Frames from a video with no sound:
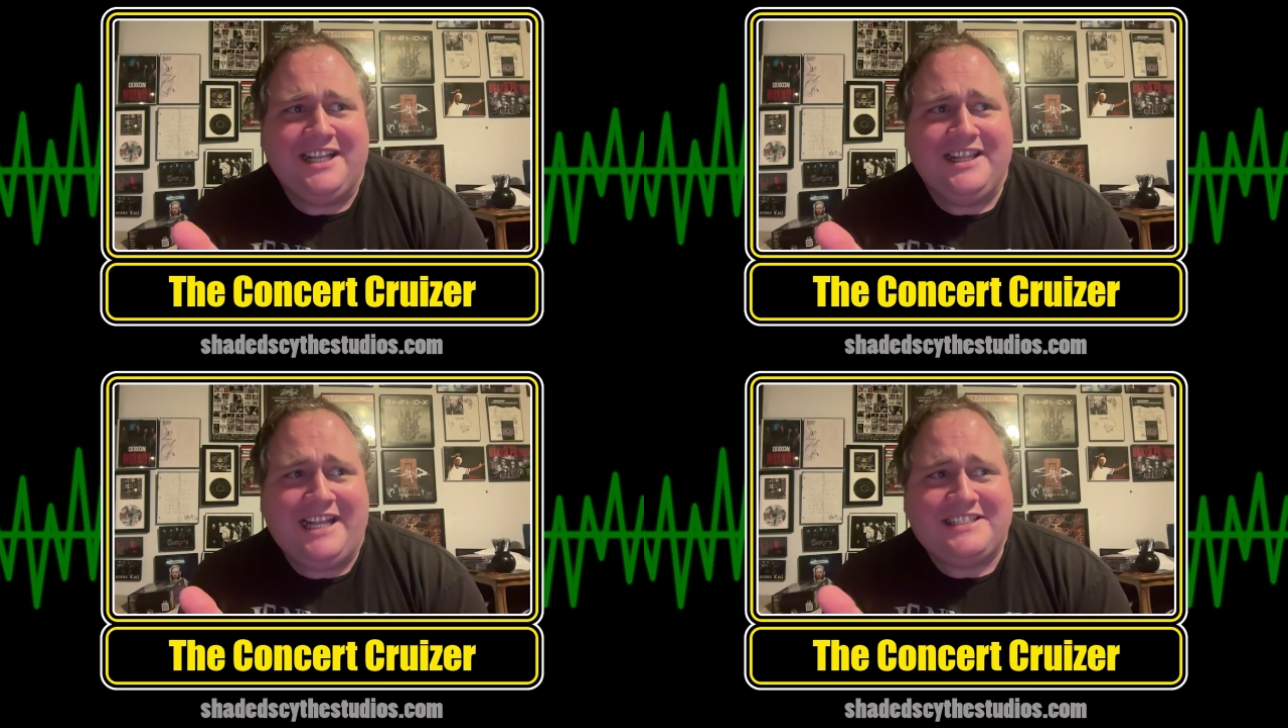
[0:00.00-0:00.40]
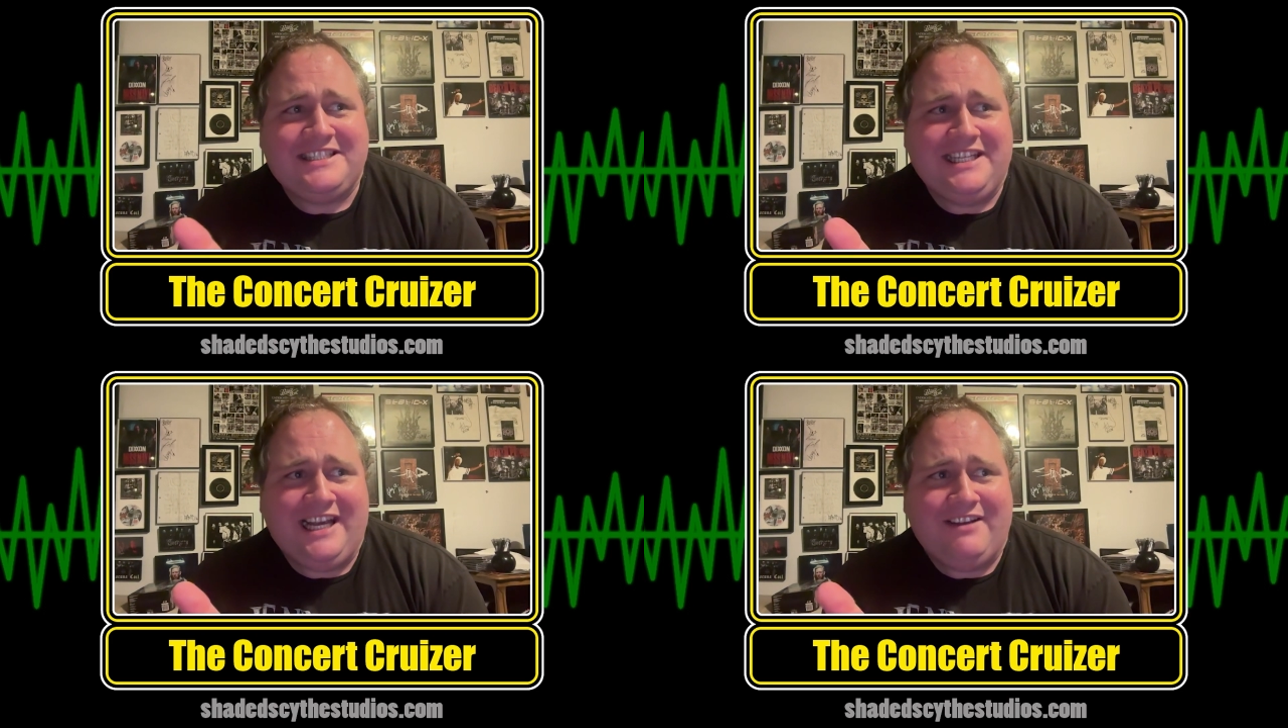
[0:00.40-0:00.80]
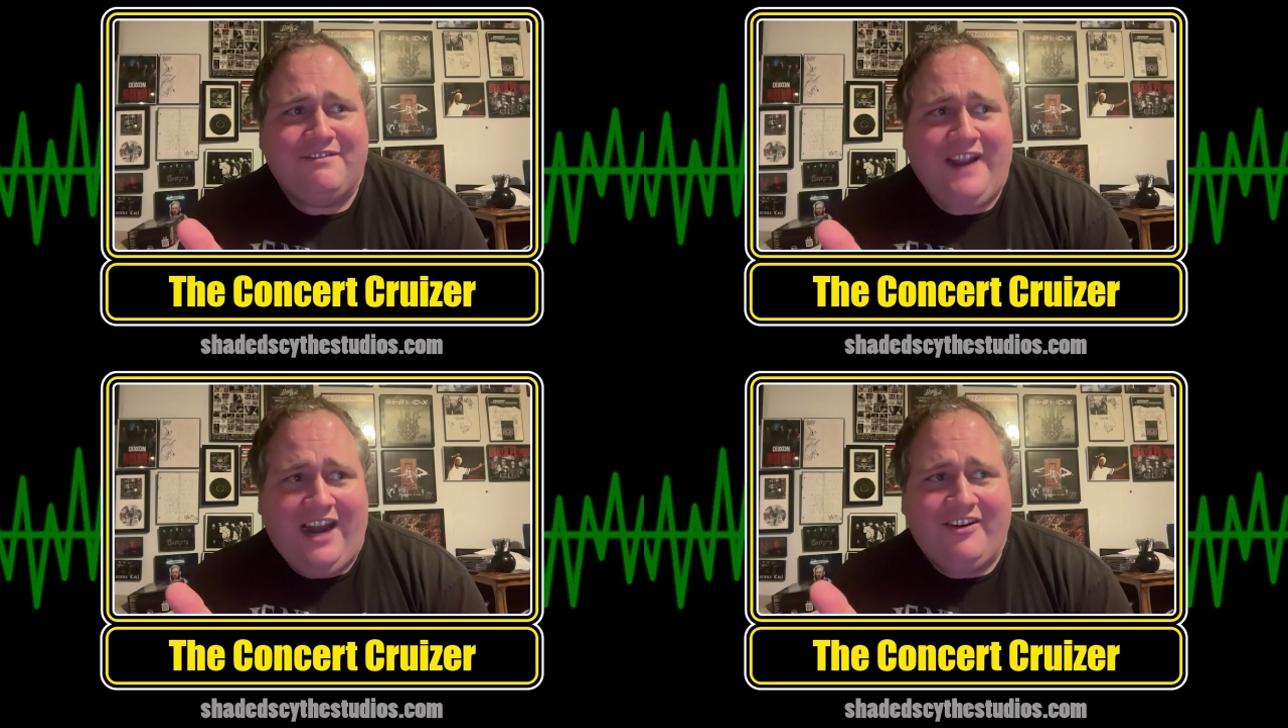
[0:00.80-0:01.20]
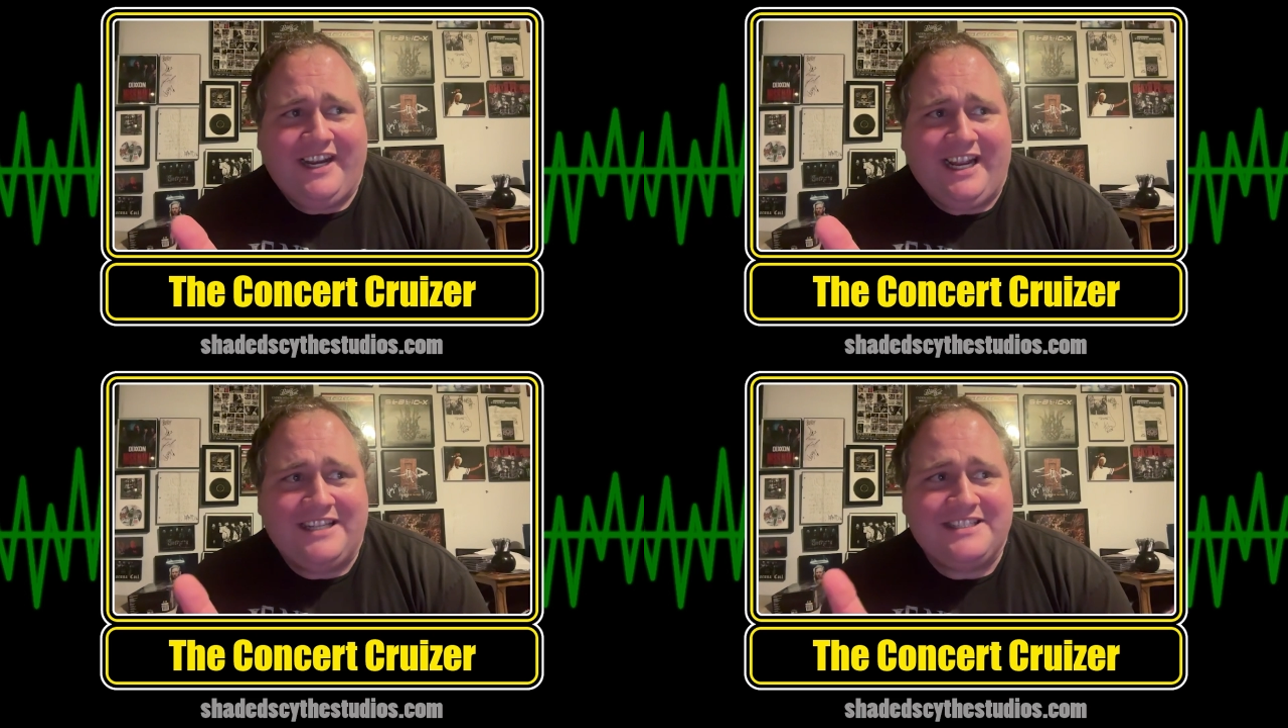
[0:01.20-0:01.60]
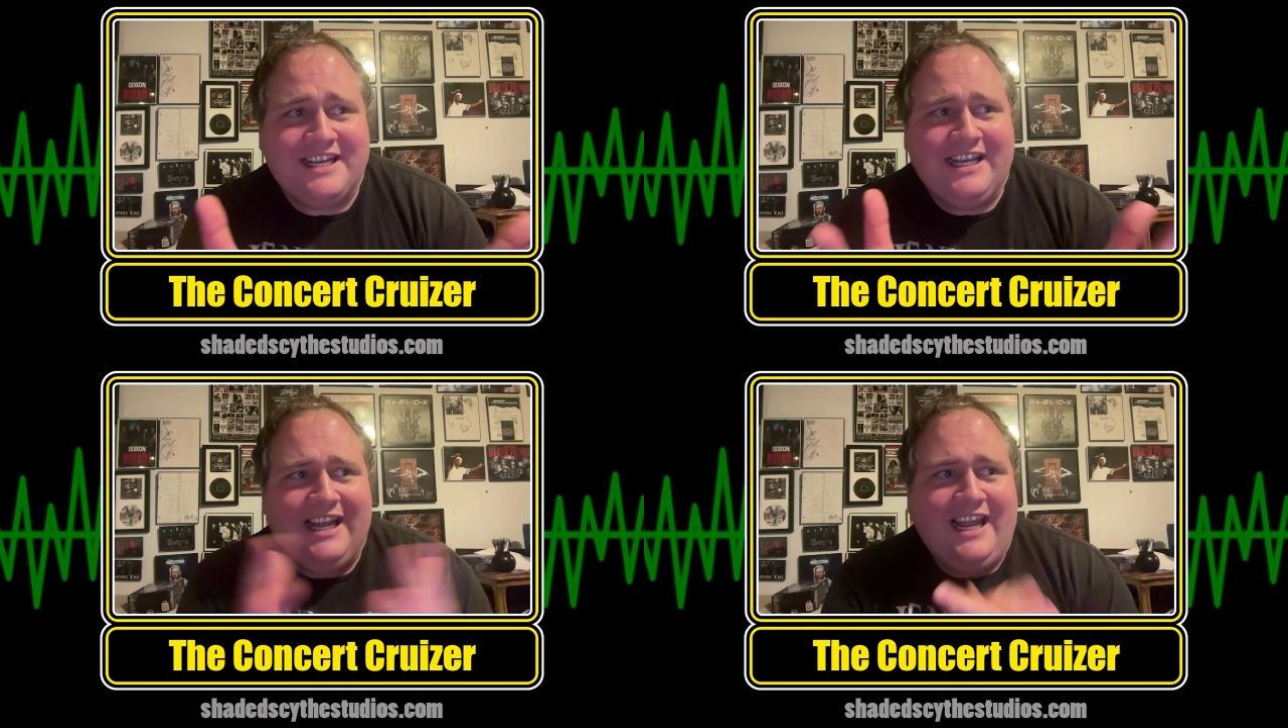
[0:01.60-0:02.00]
Celestia variant.
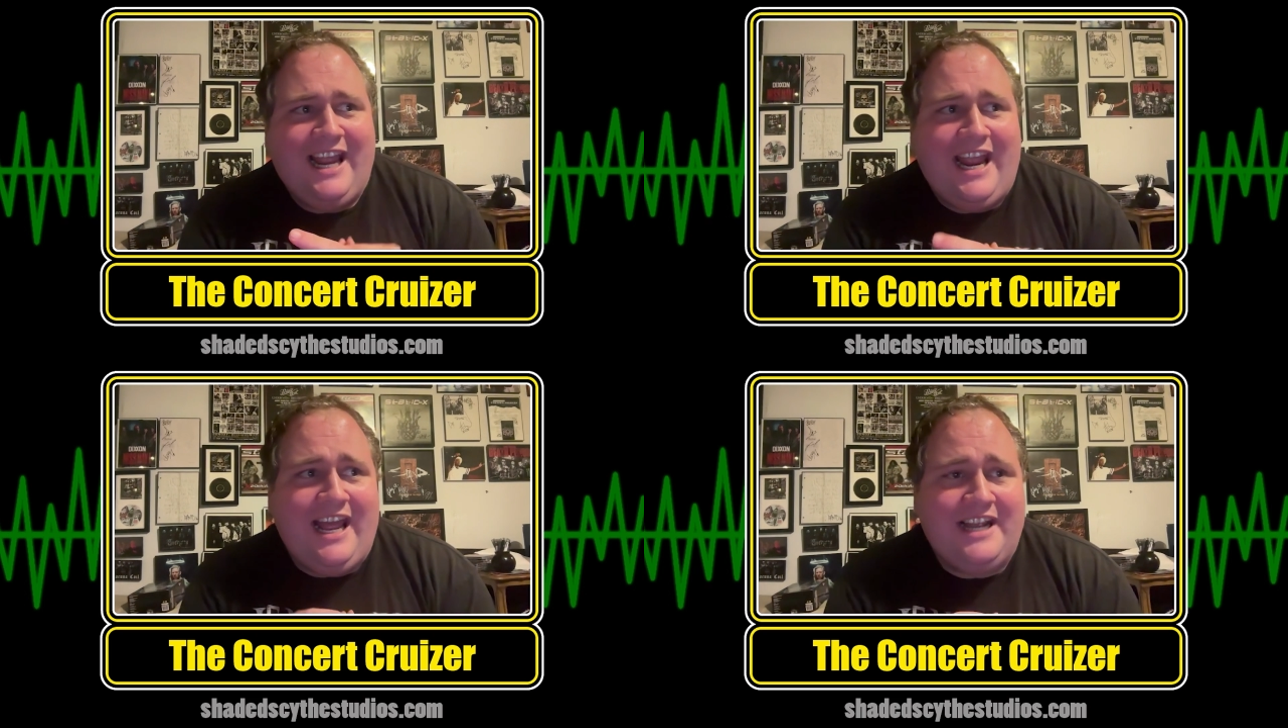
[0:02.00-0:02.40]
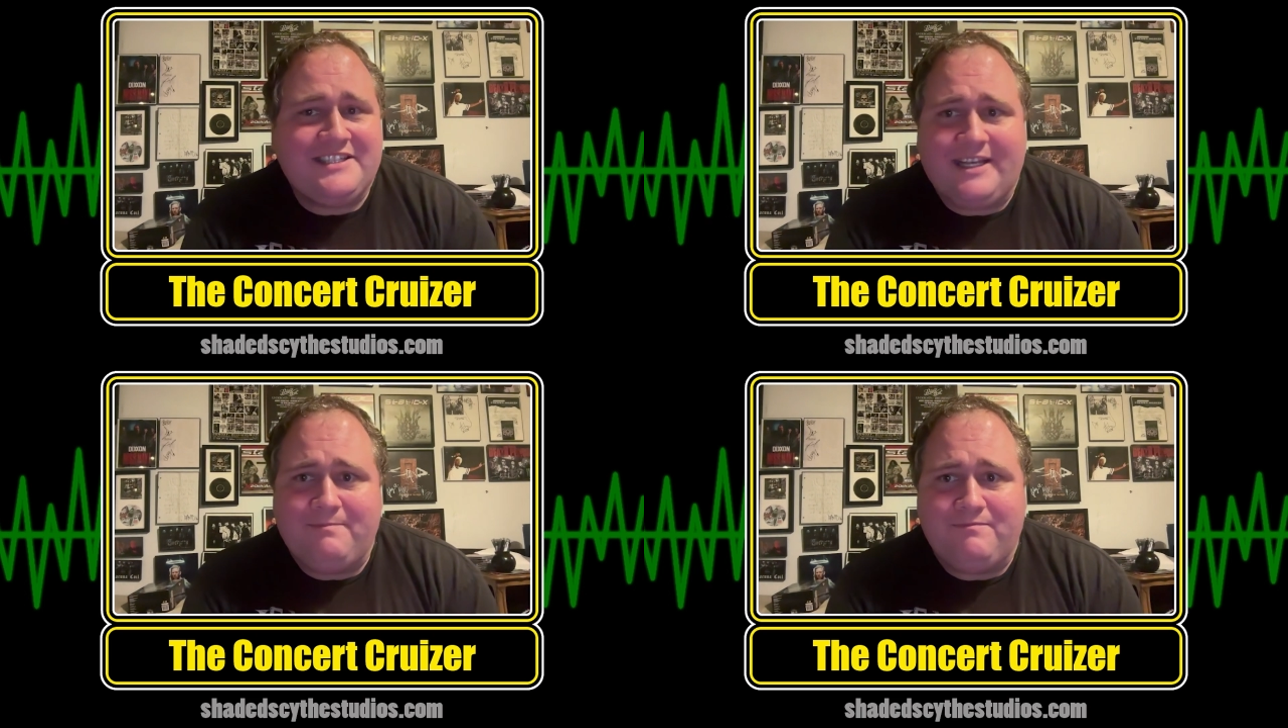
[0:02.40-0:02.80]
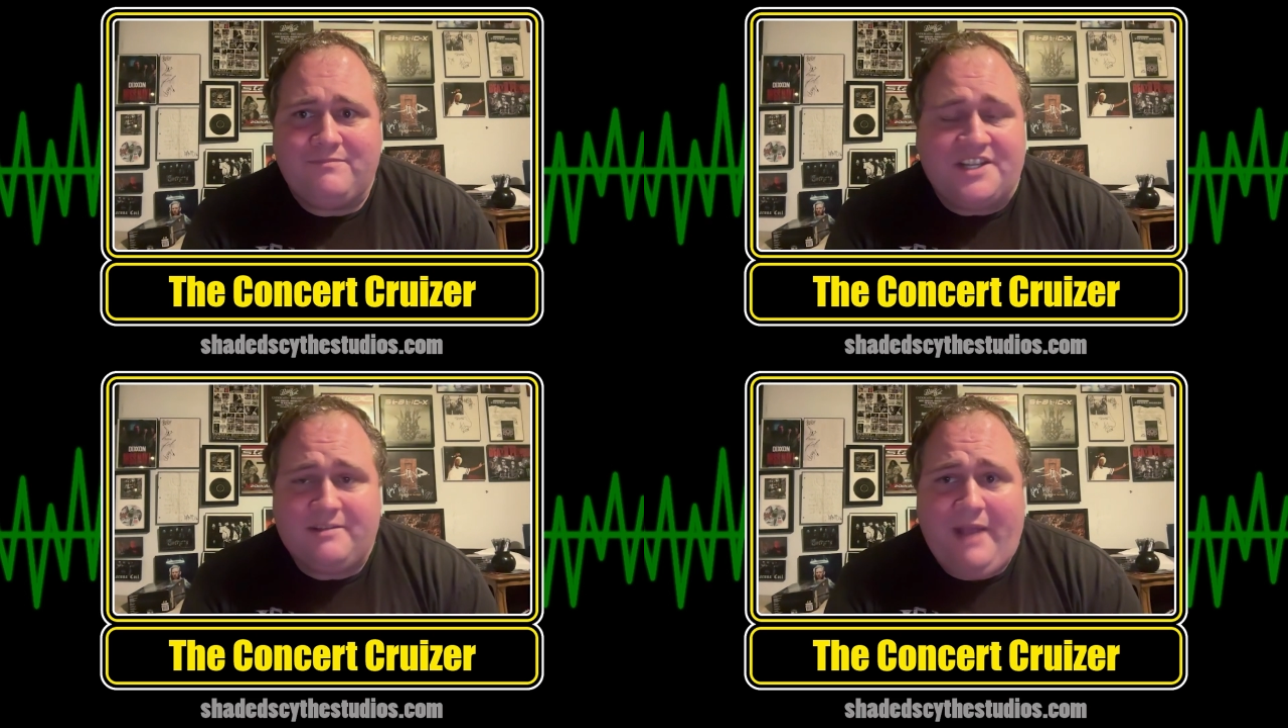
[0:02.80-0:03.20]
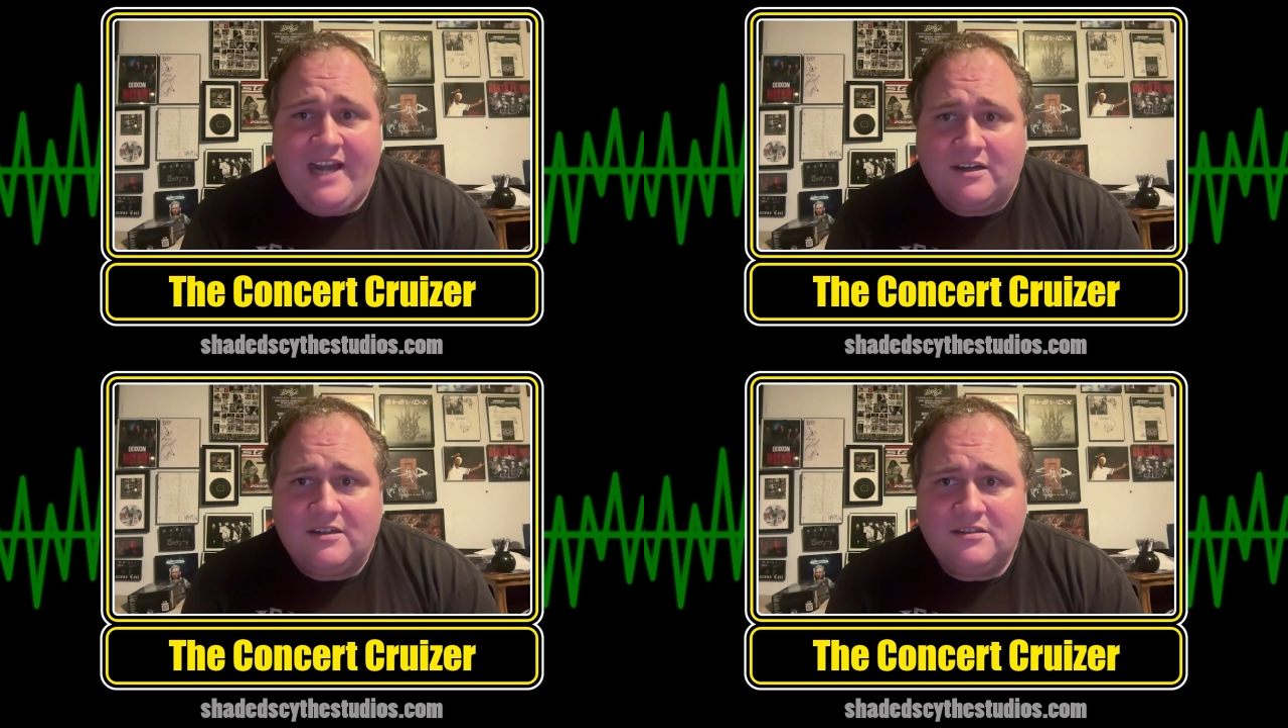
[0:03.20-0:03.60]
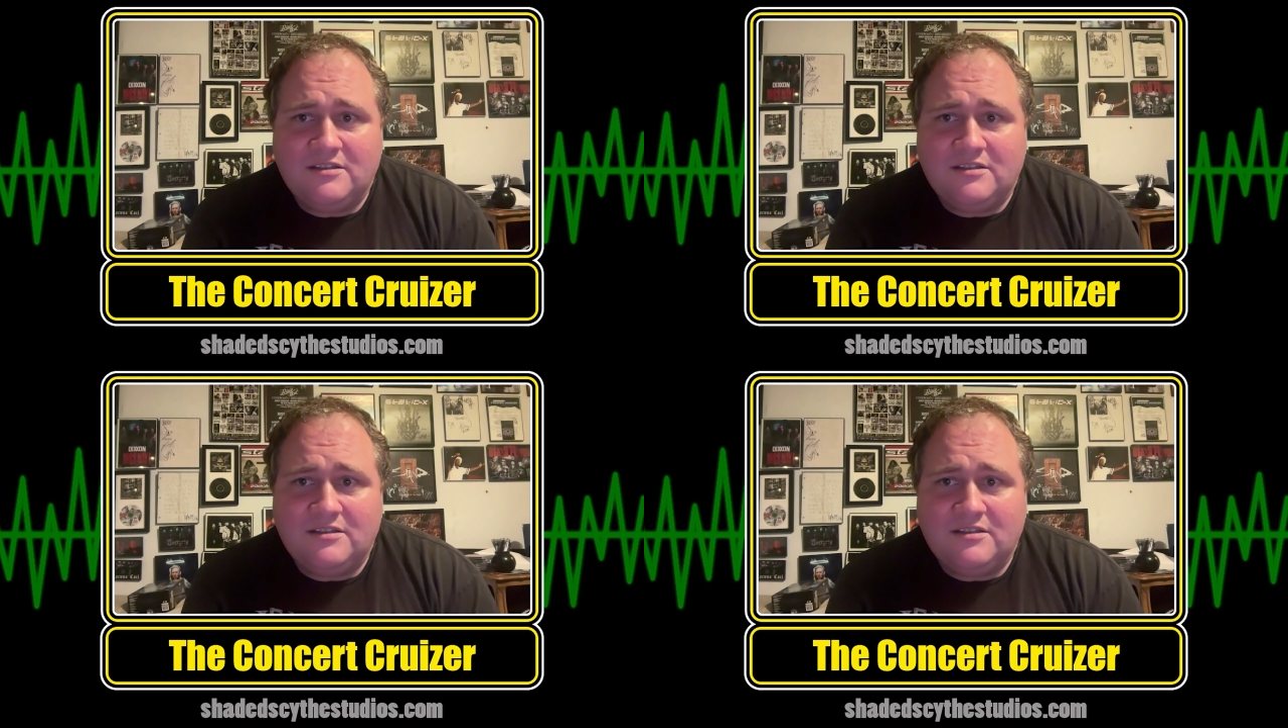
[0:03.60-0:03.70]
And I said, doesn't matter.